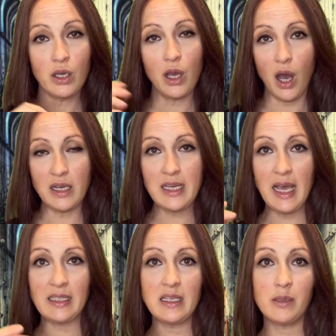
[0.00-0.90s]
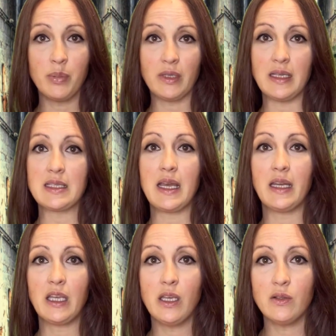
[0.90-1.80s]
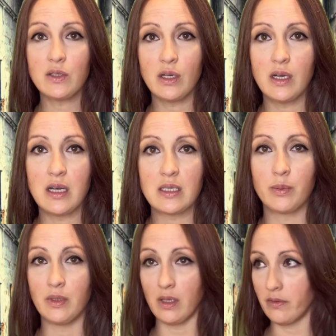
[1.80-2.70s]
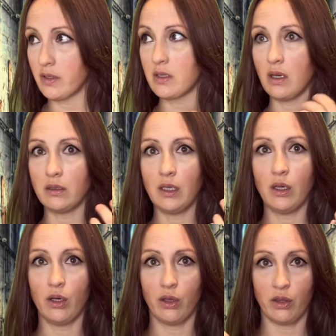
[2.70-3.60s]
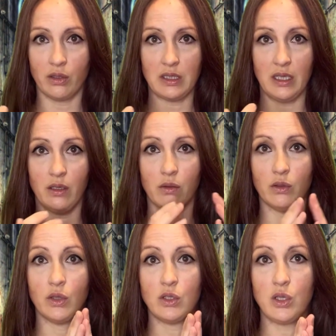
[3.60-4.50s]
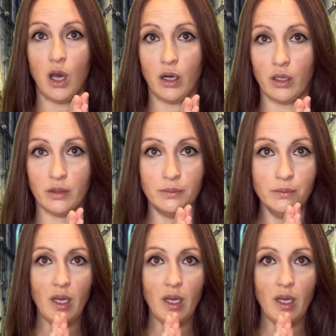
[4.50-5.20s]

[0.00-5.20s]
contacted the police and accused her husband of assaulting her 13-year-old daughter.